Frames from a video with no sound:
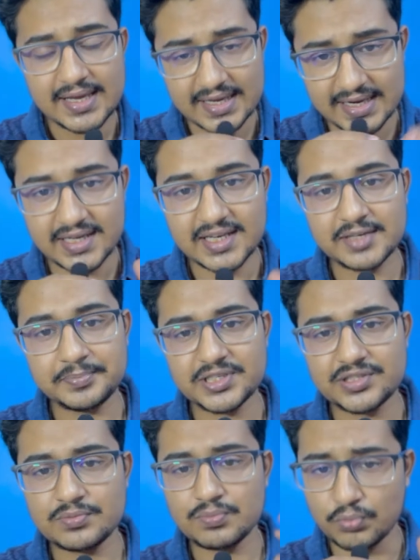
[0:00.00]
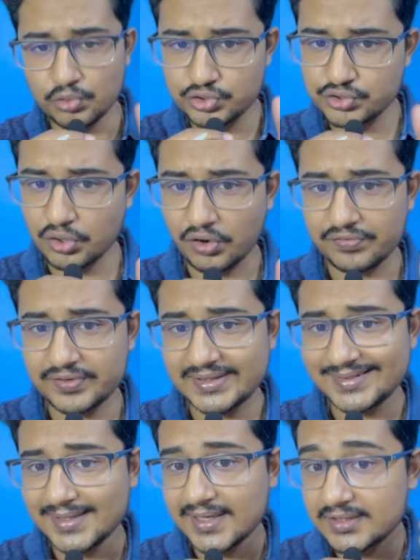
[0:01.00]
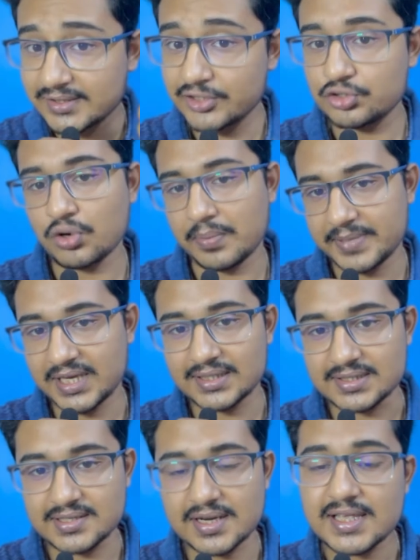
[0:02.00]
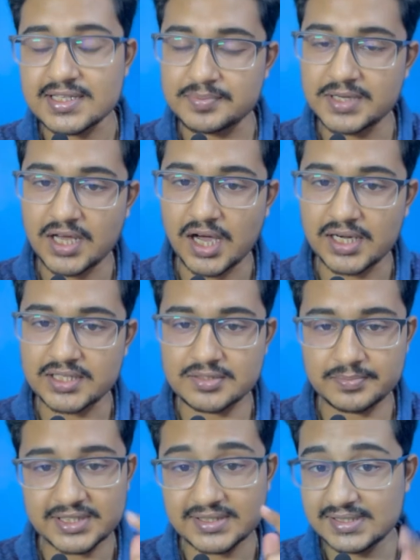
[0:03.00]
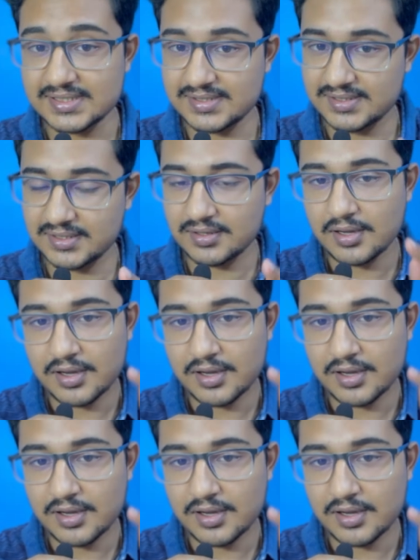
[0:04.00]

In neat teaching, most often the trophic ulcer is been asked, but this year